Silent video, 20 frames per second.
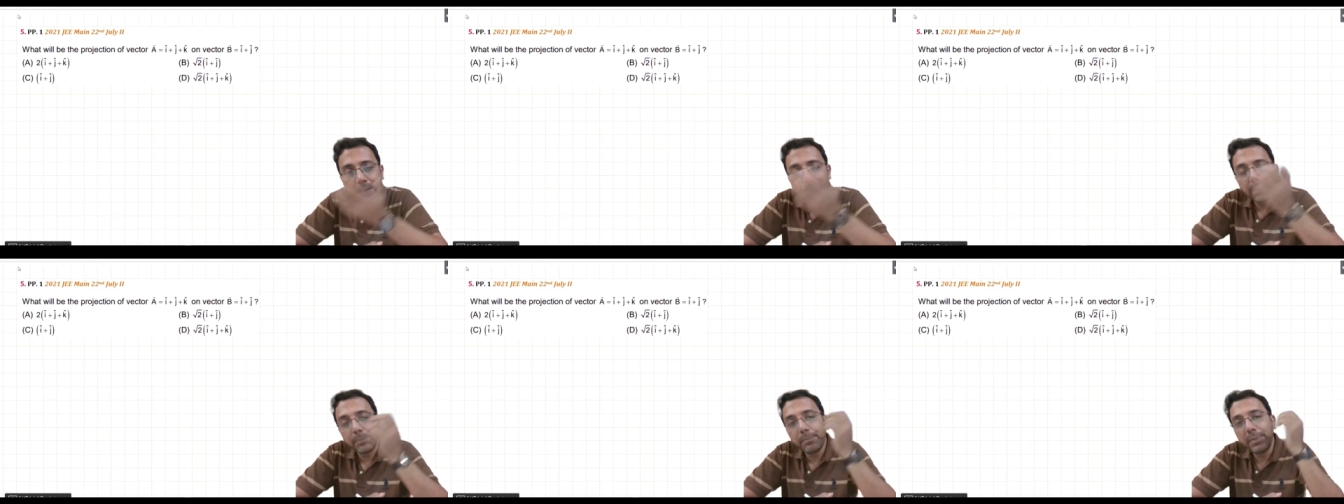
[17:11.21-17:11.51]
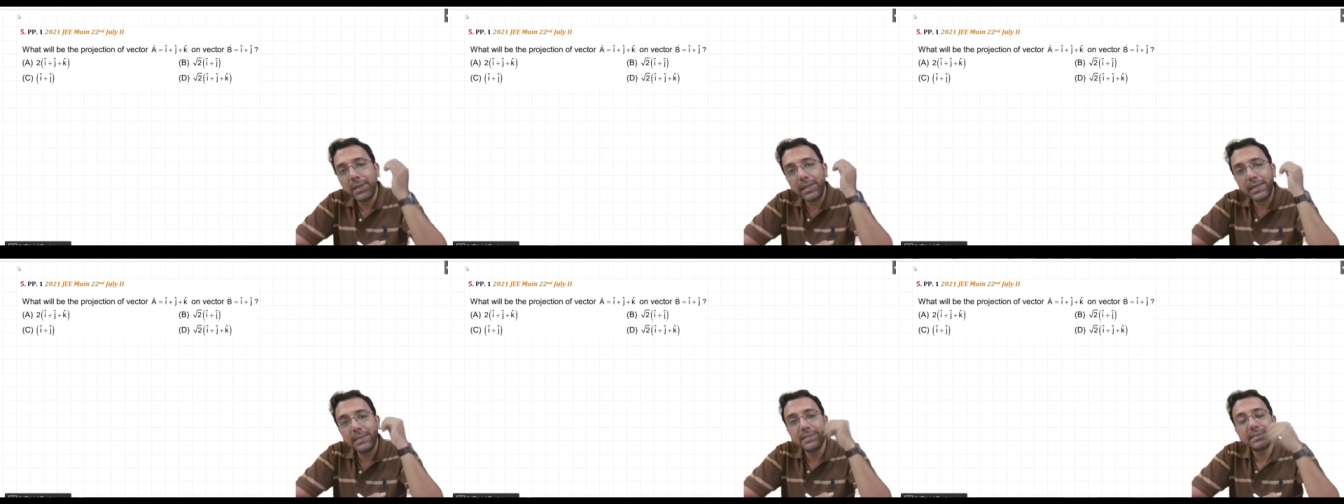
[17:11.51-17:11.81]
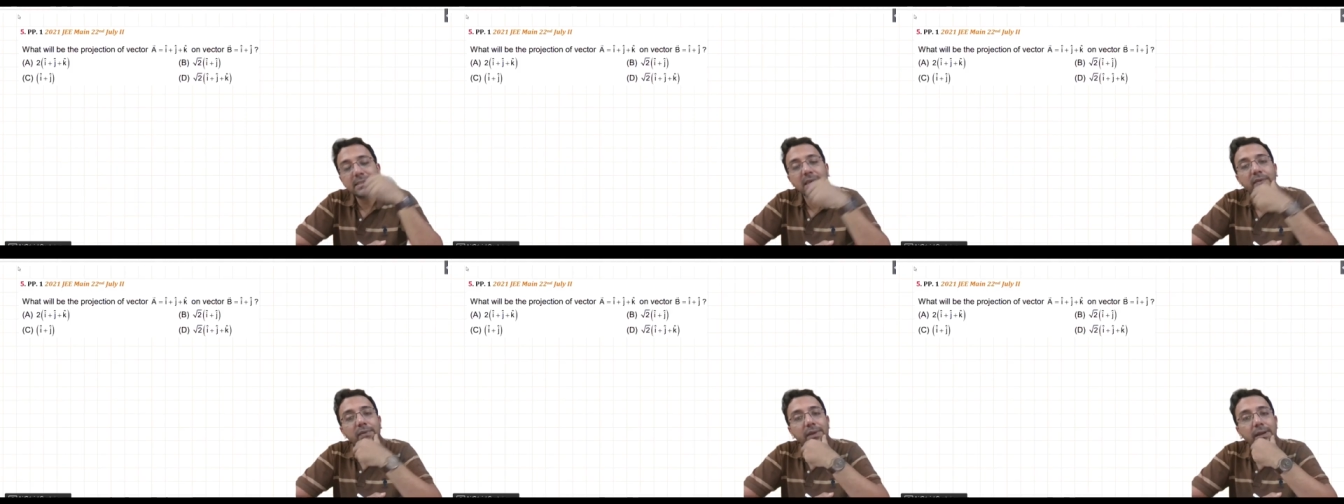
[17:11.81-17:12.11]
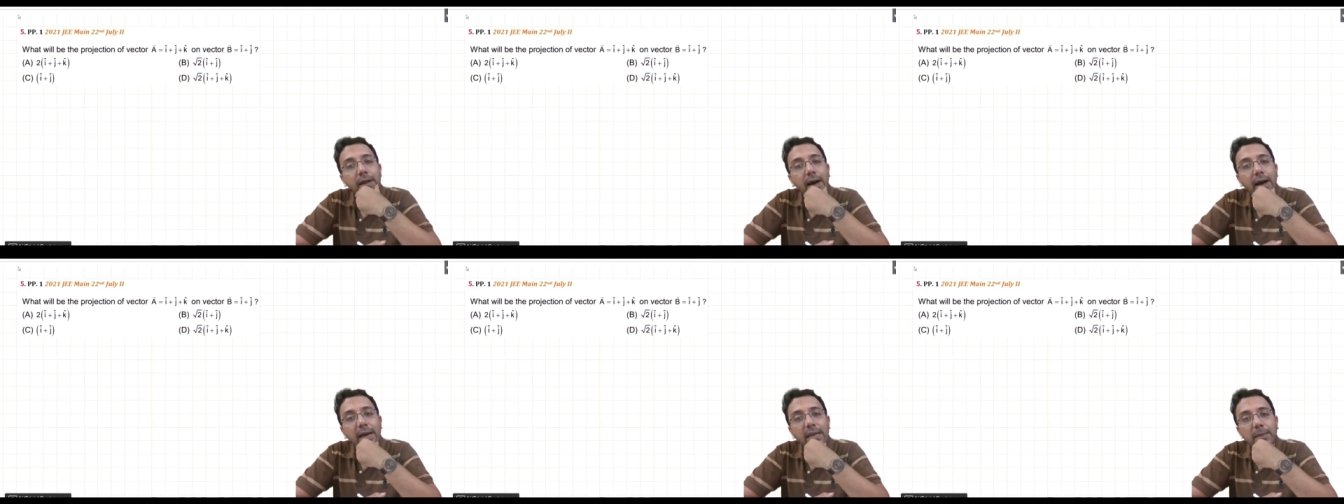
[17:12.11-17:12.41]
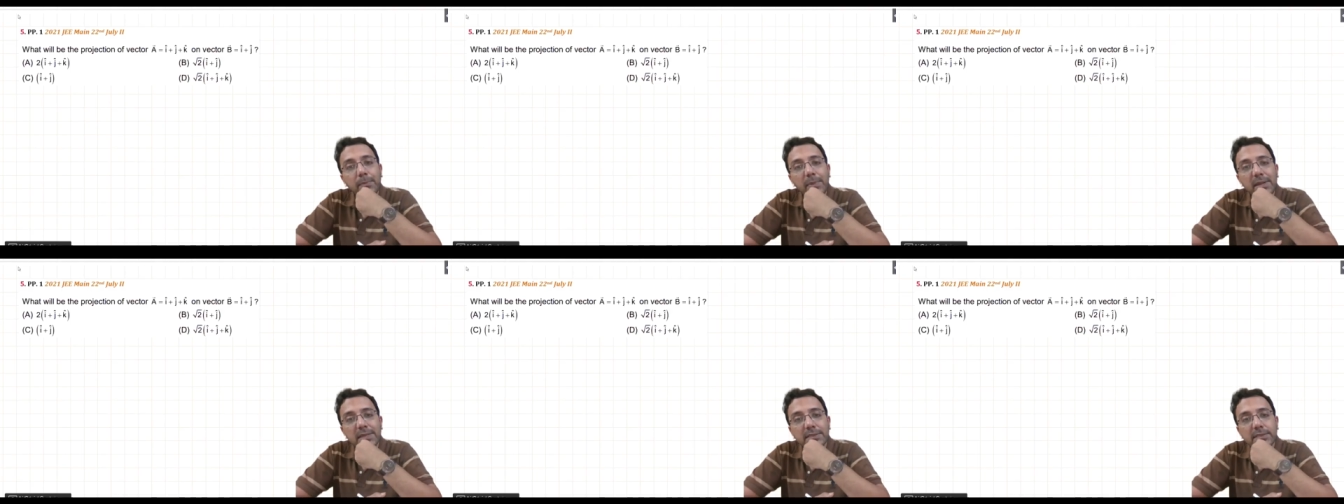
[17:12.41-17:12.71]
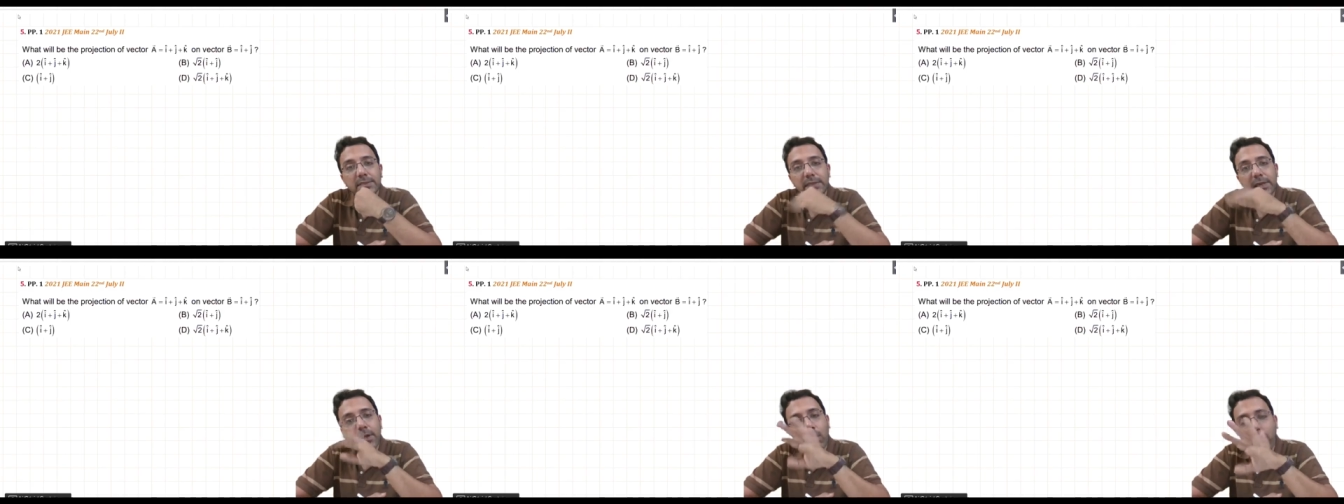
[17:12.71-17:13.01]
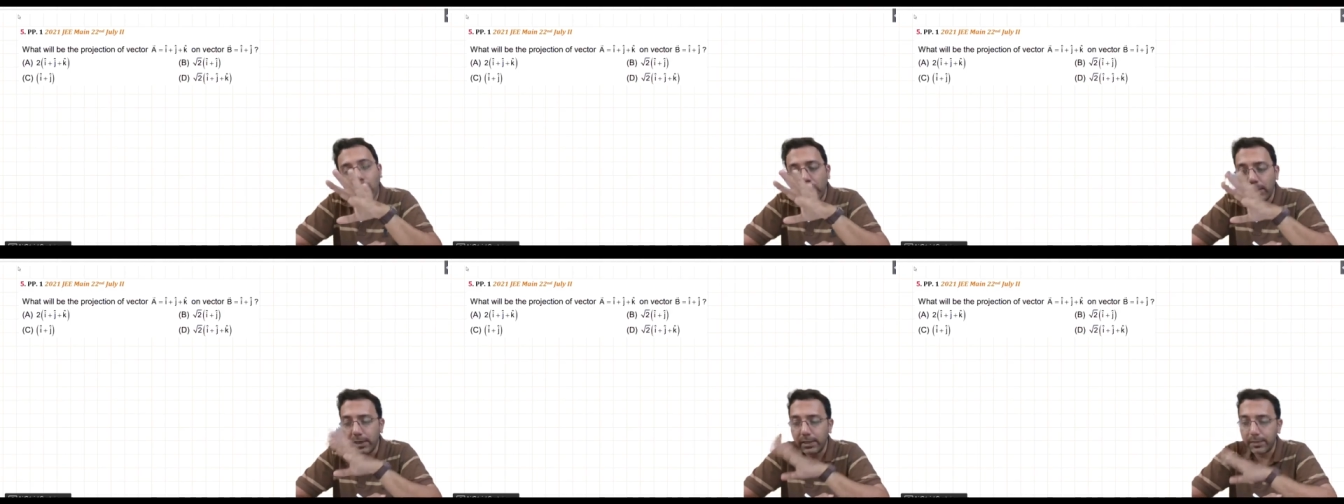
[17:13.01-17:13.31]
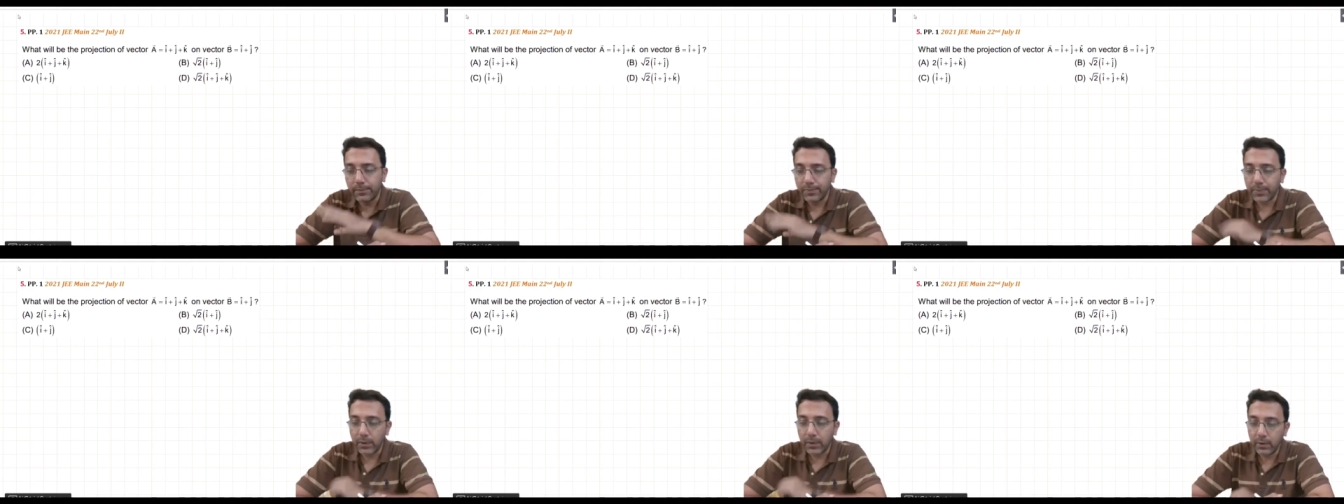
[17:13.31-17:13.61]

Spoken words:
and B is given I plus j only.